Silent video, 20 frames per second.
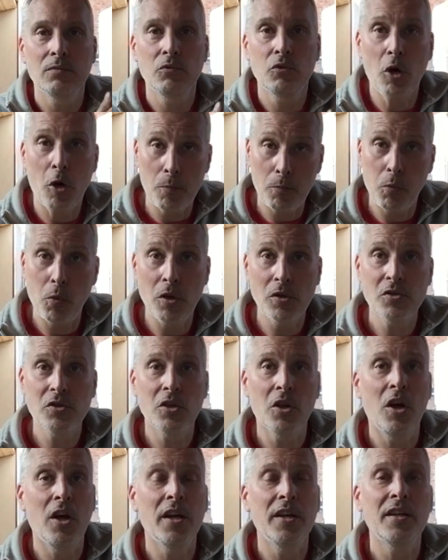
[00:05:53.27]
drop one
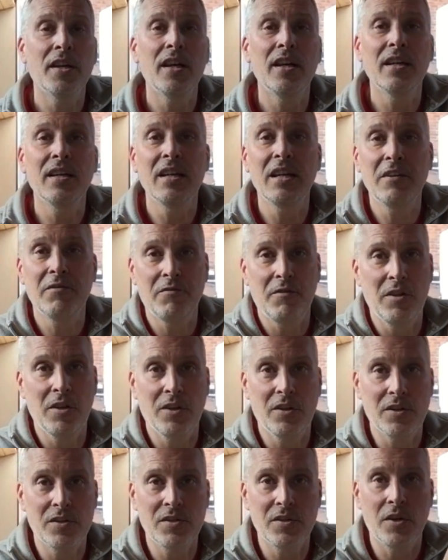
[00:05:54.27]
side and lift the
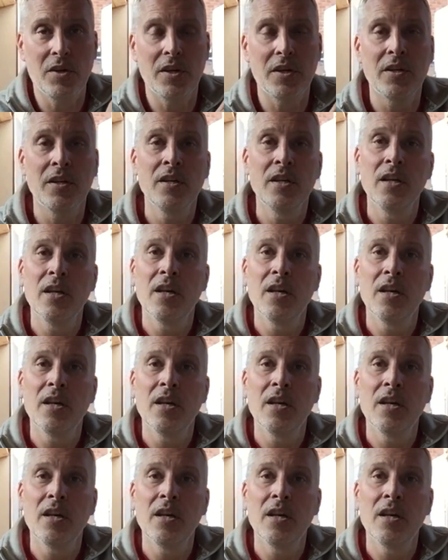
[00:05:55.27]
other side.